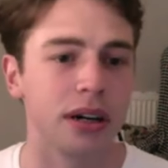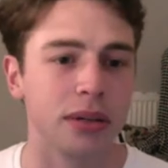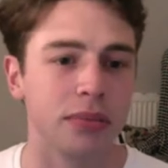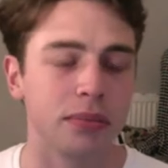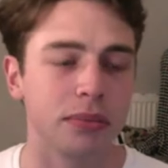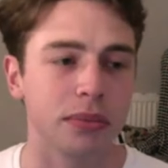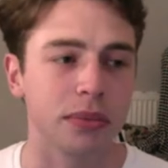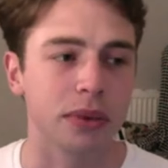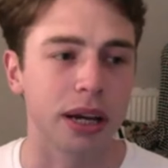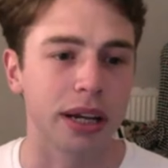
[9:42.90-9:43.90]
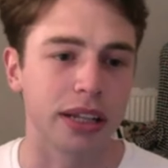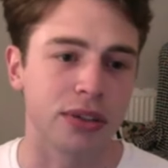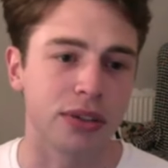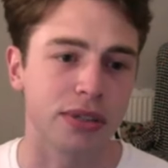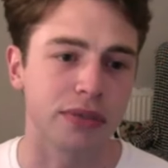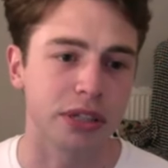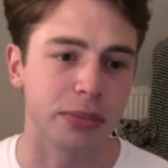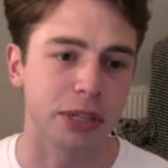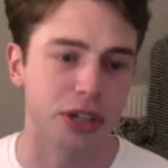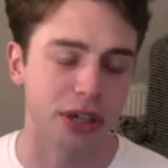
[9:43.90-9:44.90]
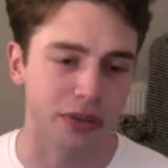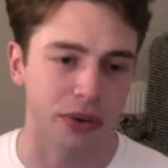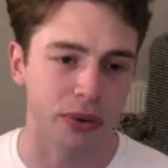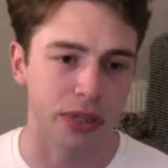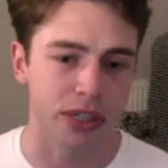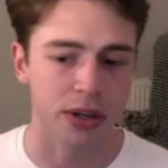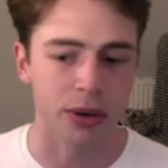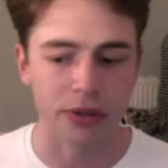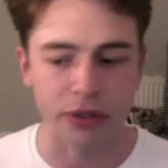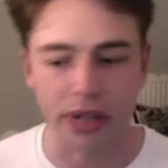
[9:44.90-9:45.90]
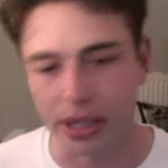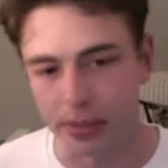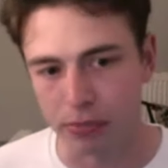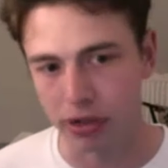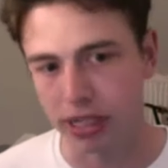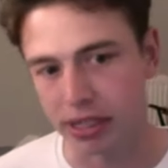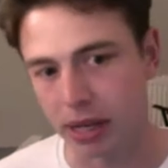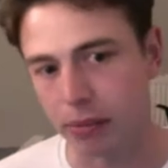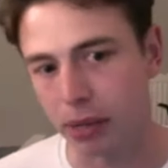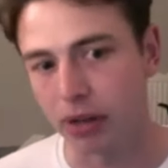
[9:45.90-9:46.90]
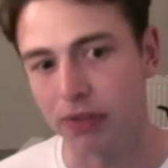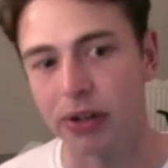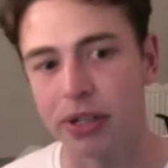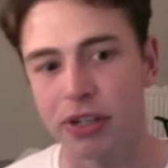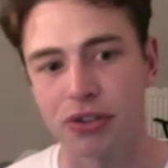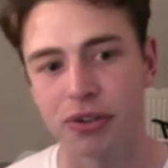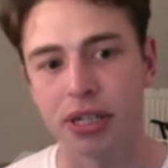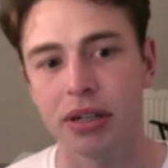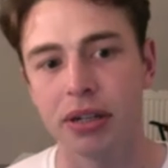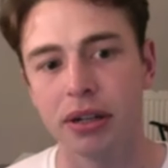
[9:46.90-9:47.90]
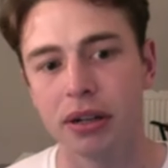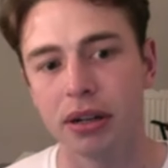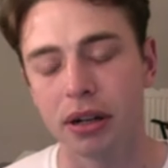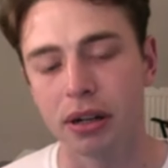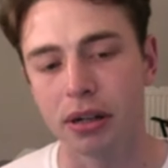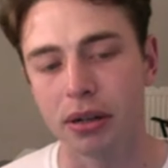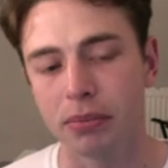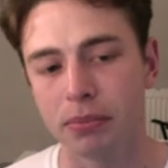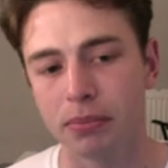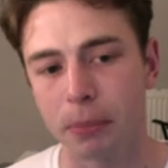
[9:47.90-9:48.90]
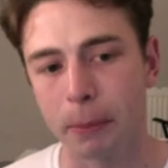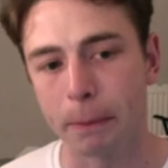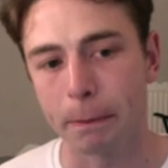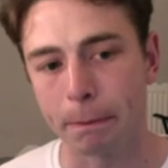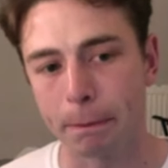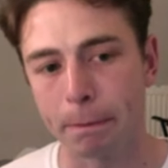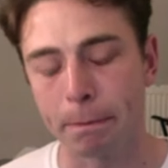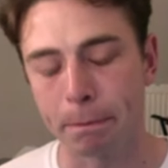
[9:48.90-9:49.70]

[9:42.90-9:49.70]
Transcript: and that's not something to be shameful. And so I really embraced that part of our history. It's